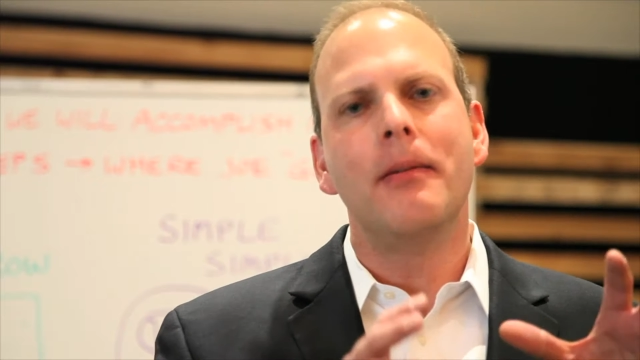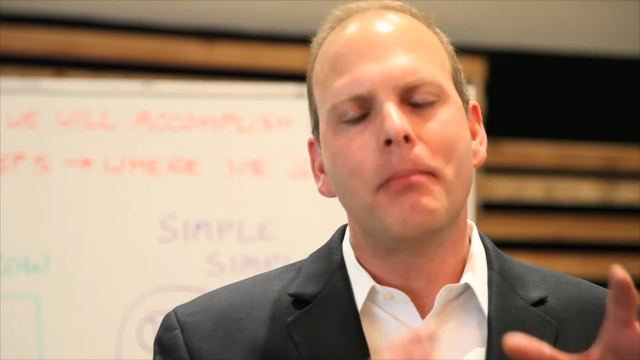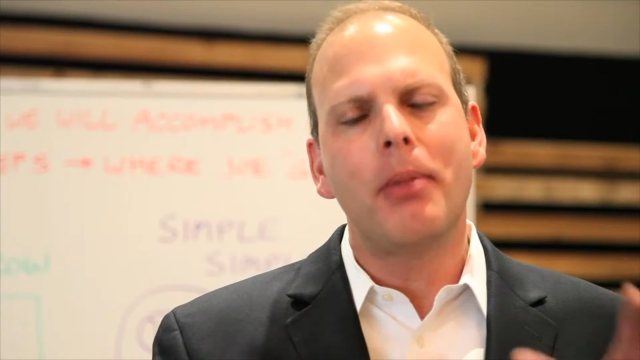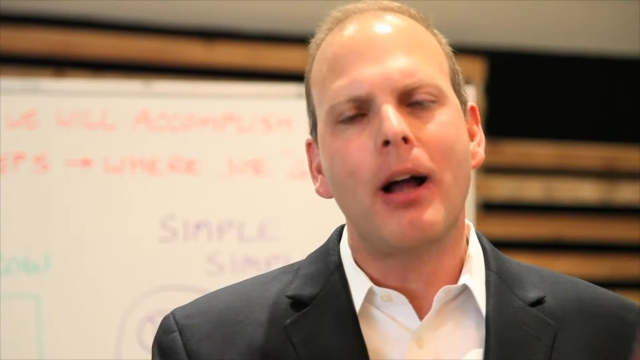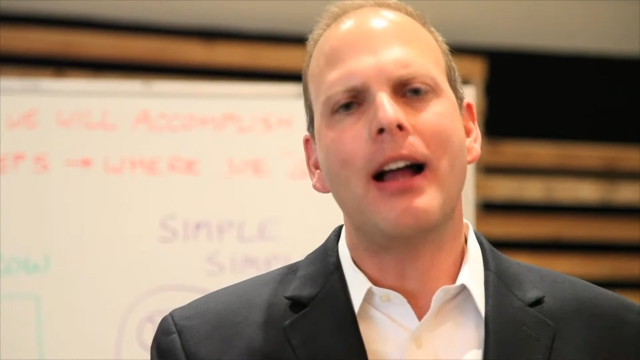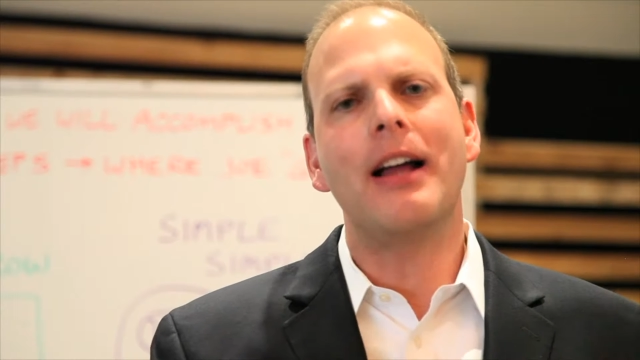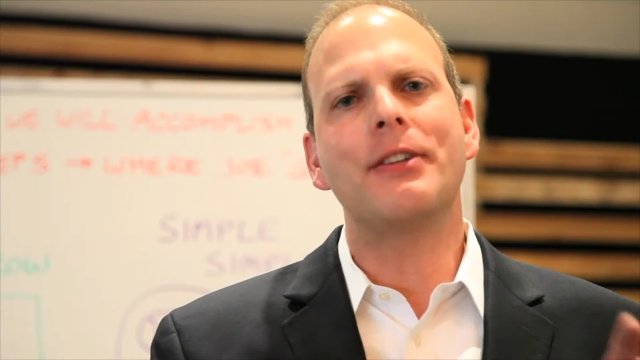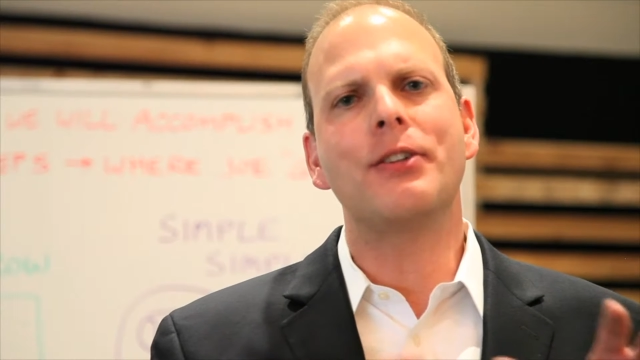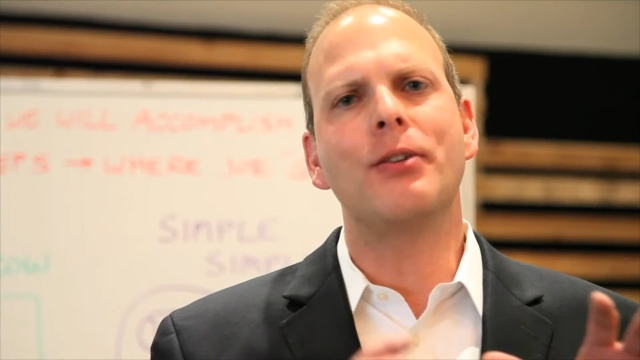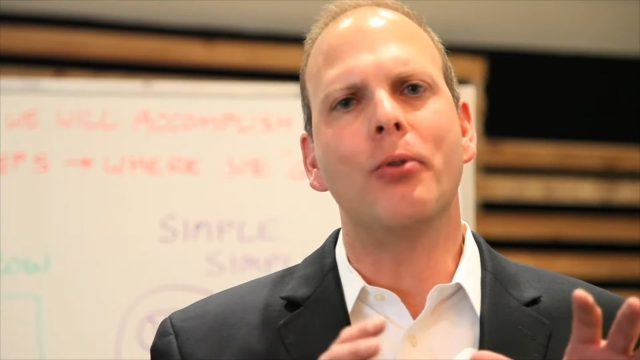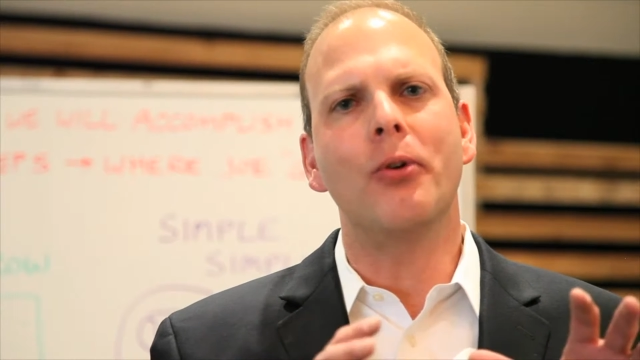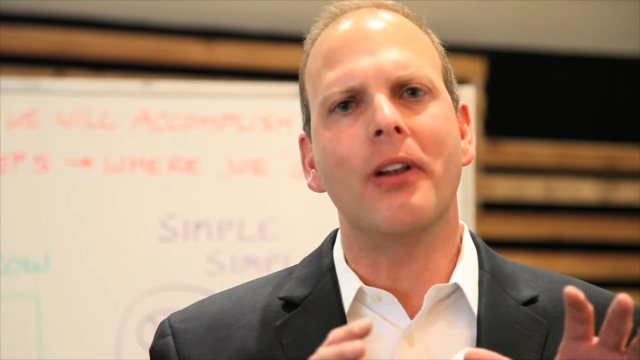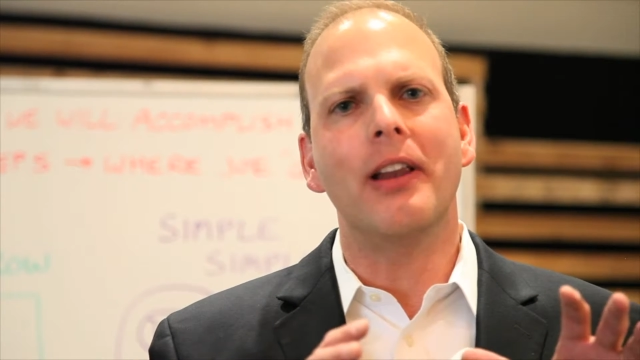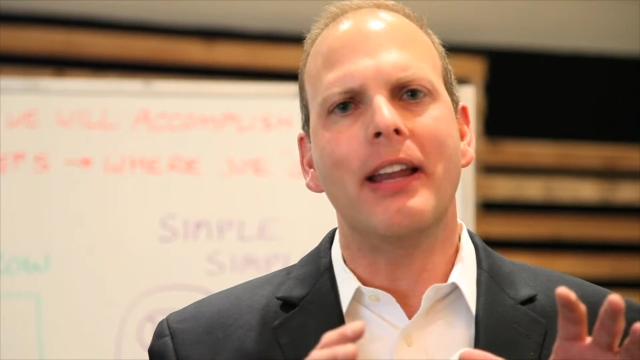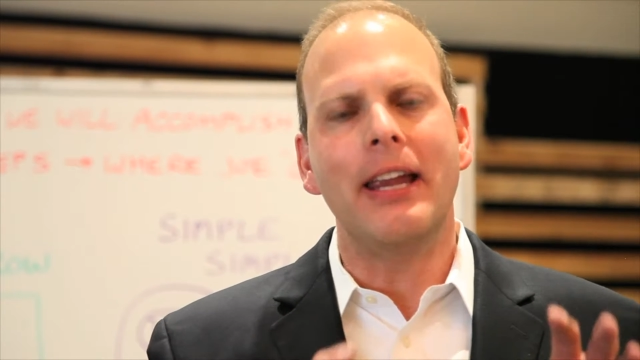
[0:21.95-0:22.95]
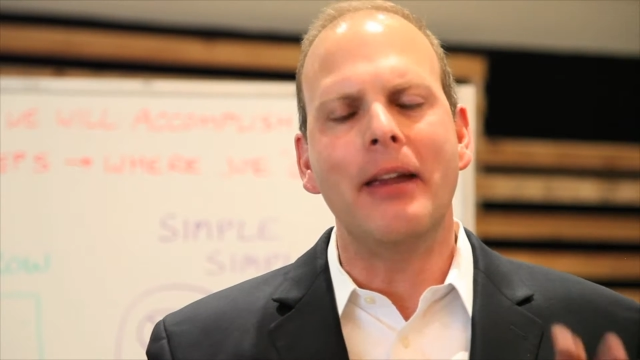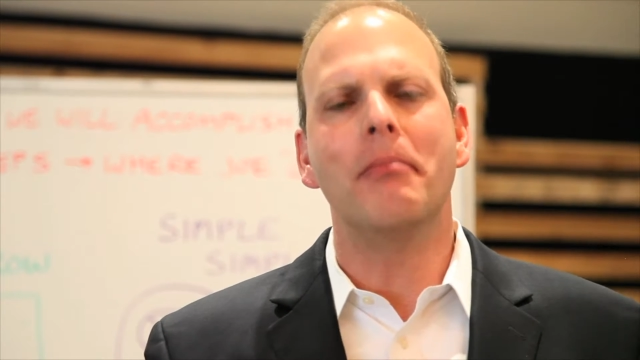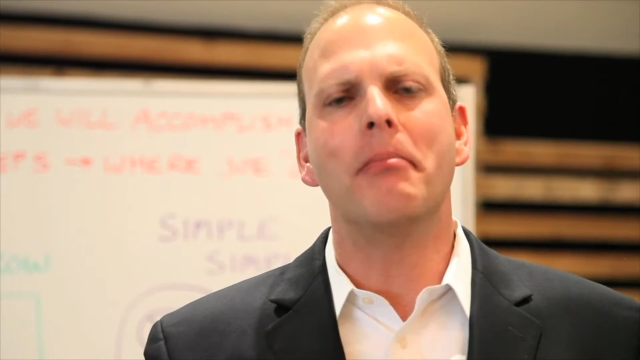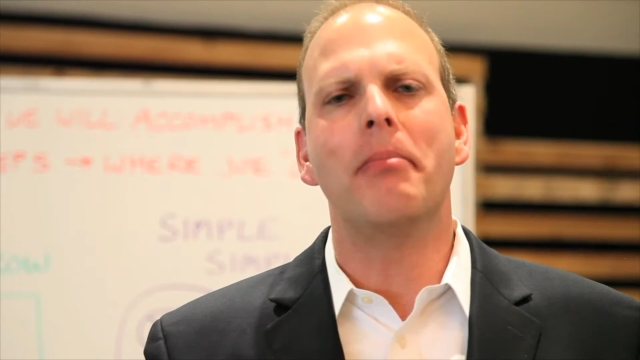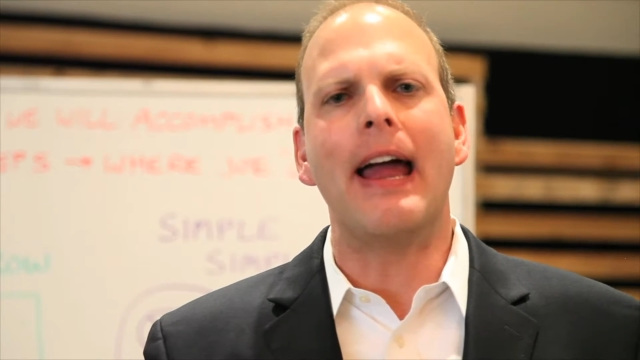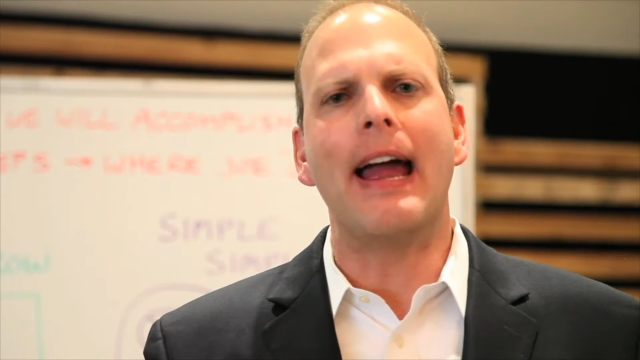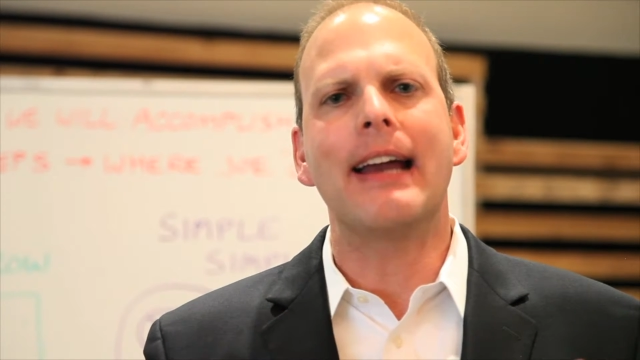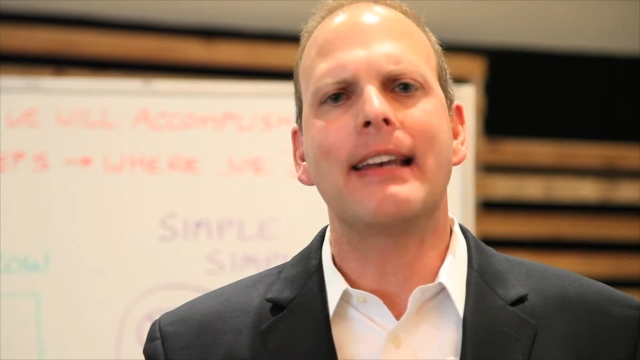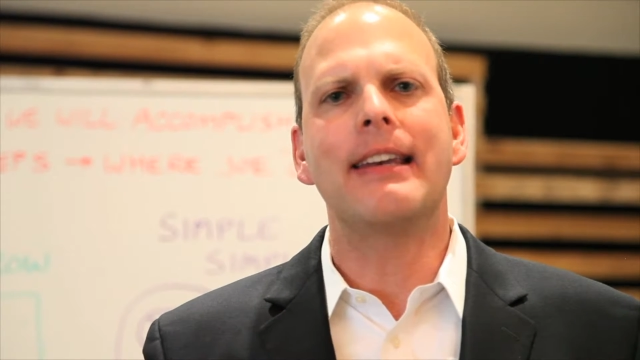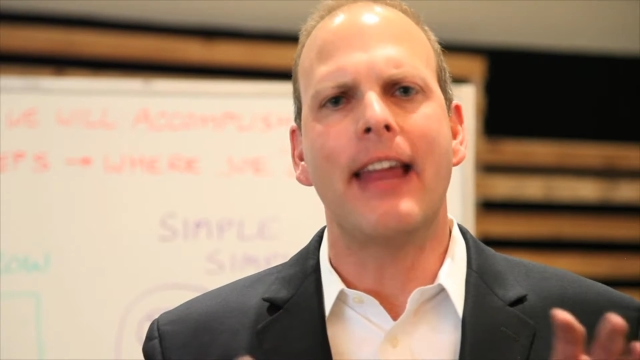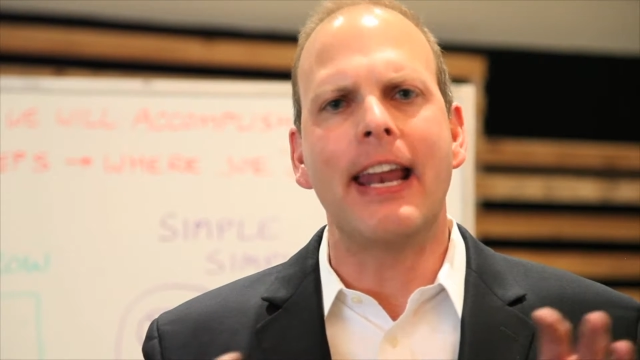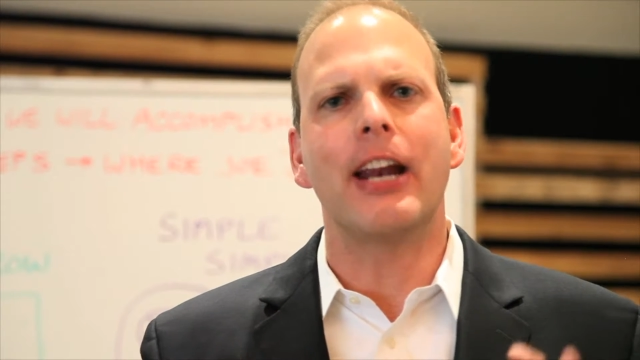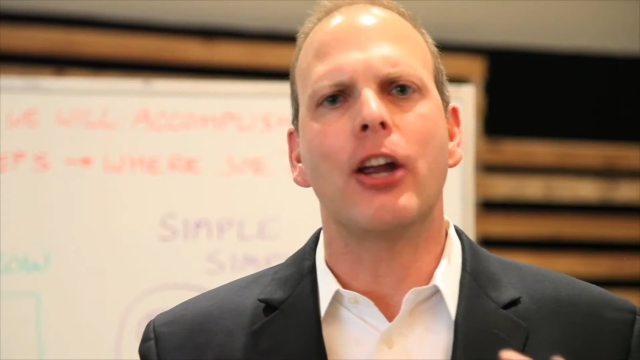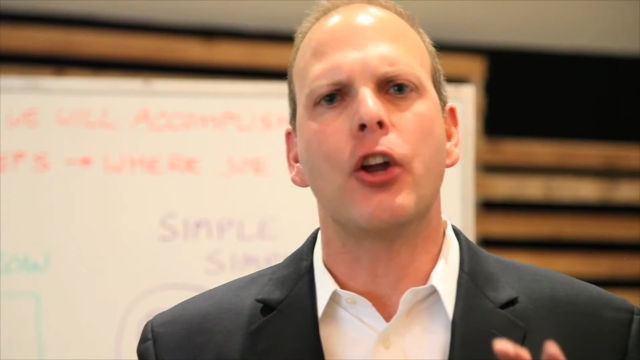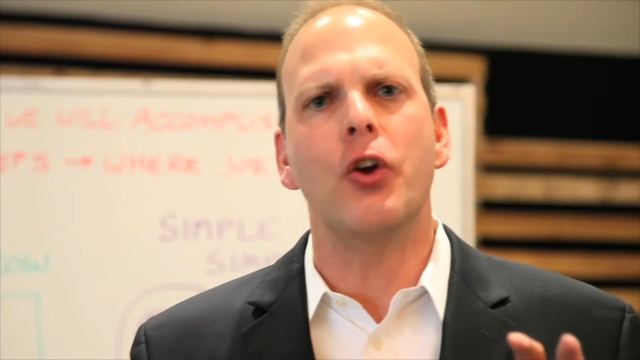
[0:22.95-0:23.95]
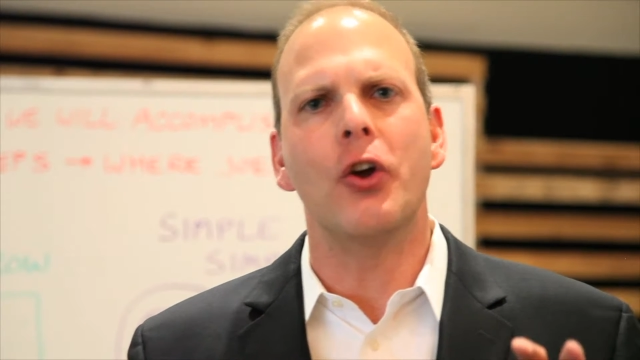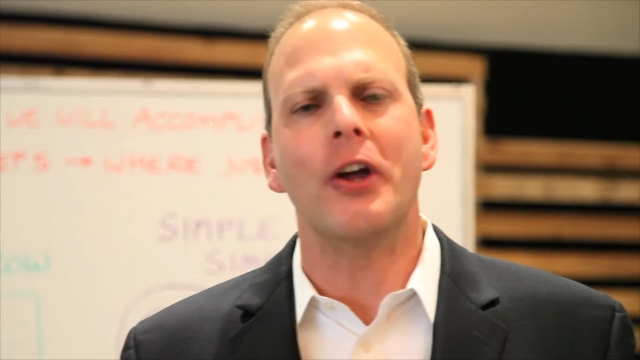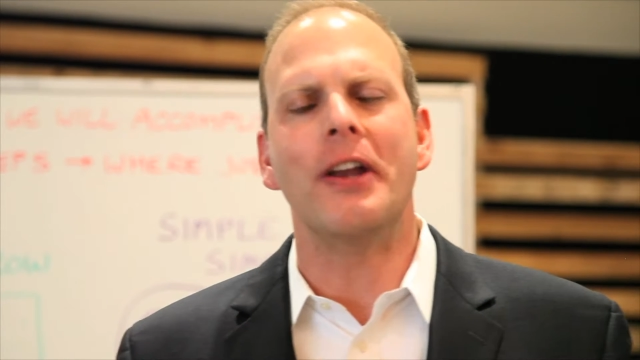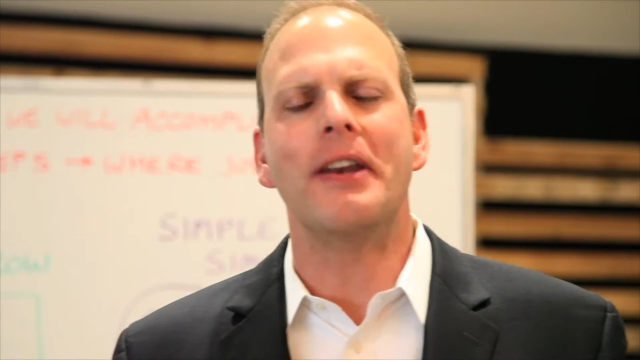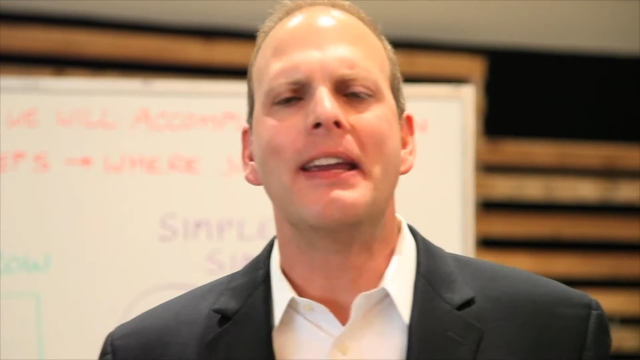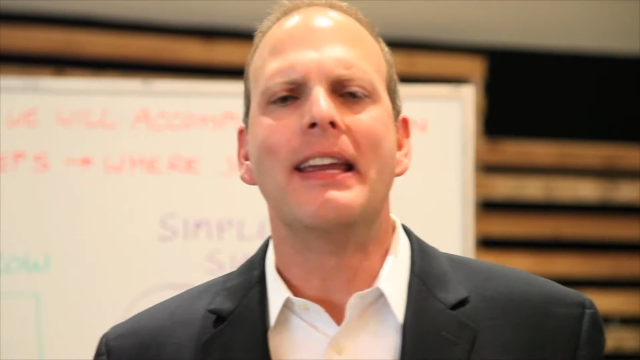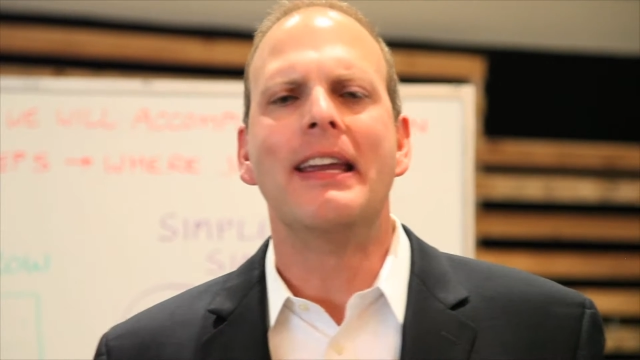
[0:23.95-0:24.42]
possible impact that it could.